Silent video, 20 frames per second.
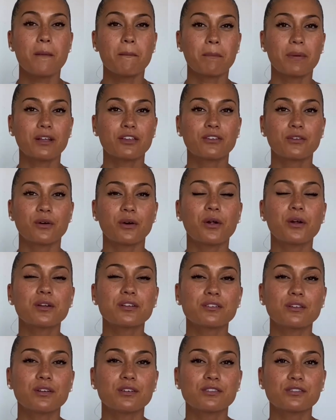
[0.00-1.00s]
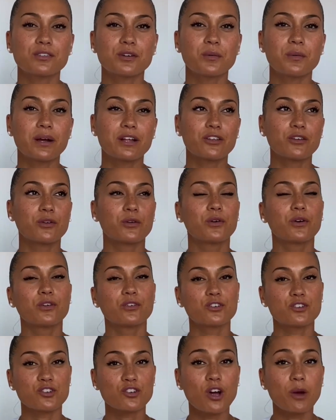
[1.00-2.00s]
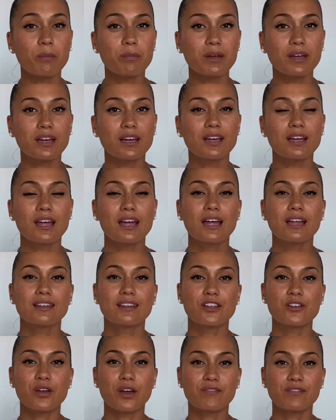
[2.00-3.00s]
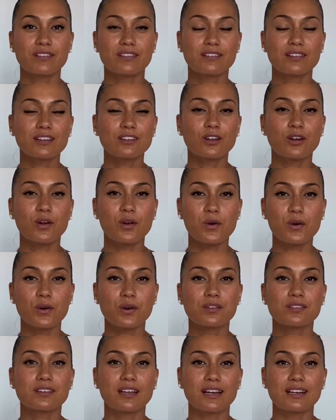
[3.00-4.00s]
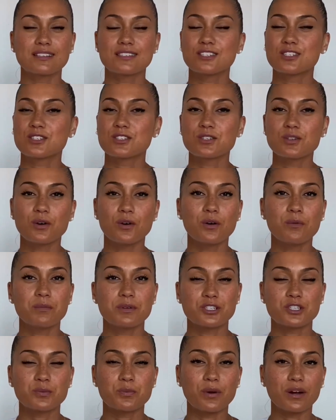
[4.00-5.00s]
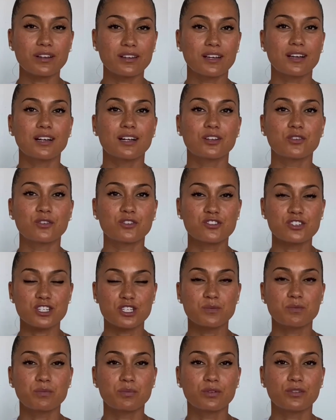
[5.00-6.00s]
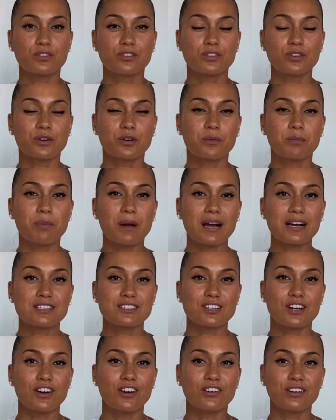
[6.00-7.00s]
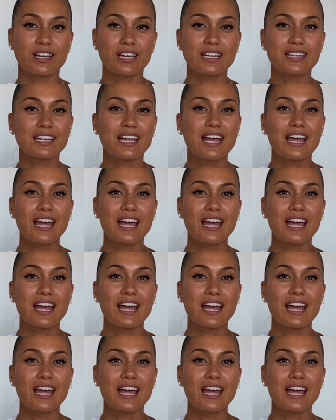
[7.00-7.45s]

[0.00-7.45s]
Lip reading: But you also when you go shopping, then you have these little hooks that it's so much practical to just put your bags on it,